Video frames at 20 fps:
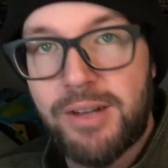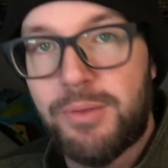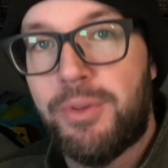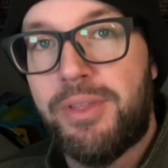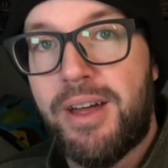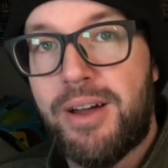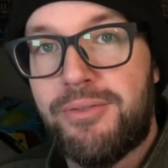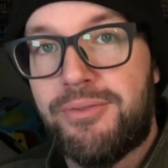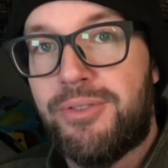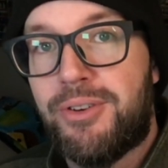
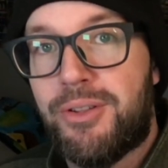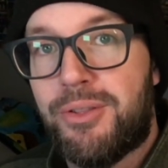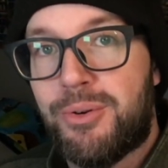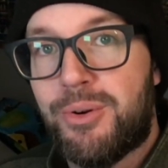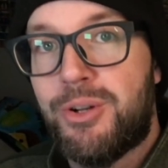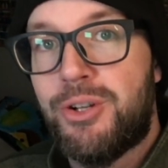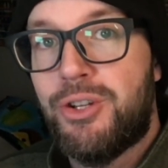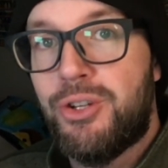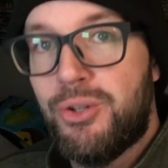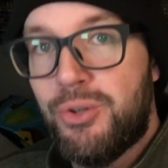Without further
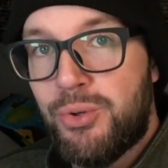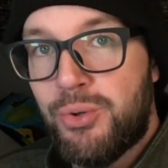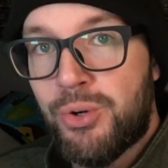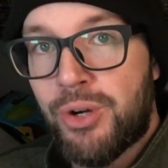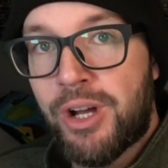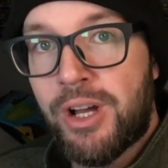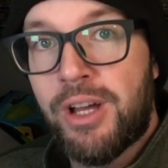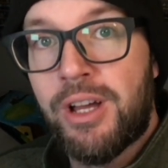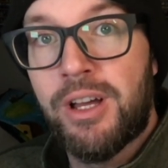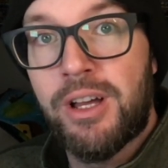ado,
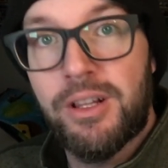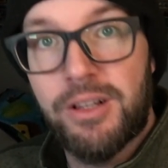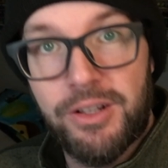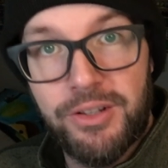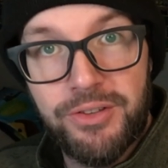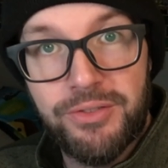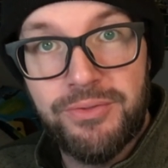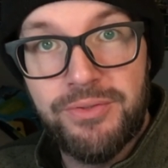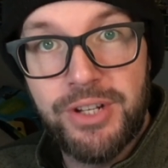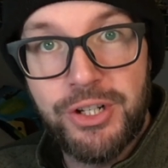
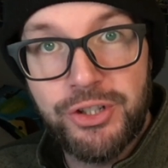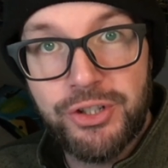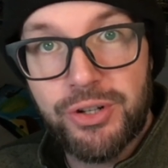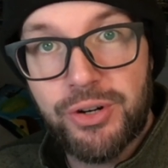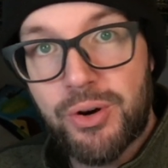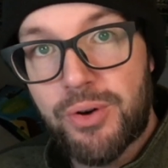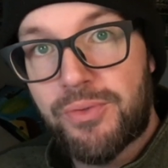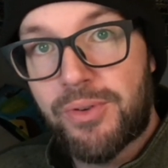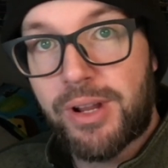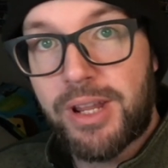let's venture
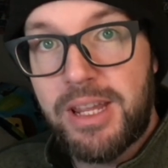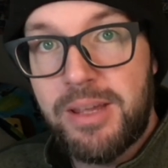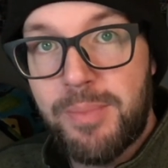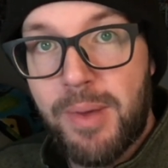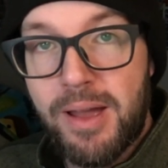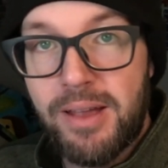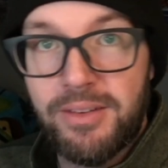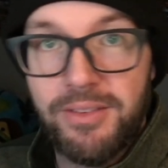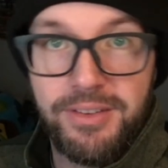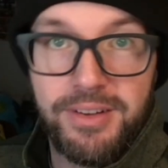over to
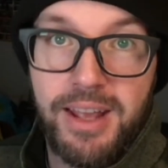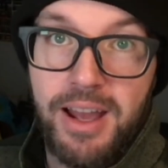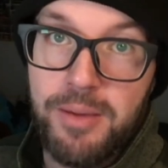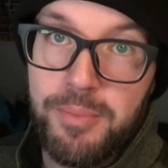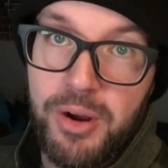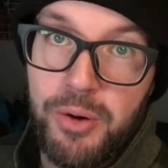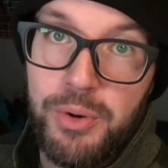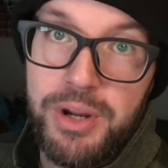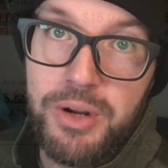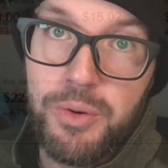eBay and see how my week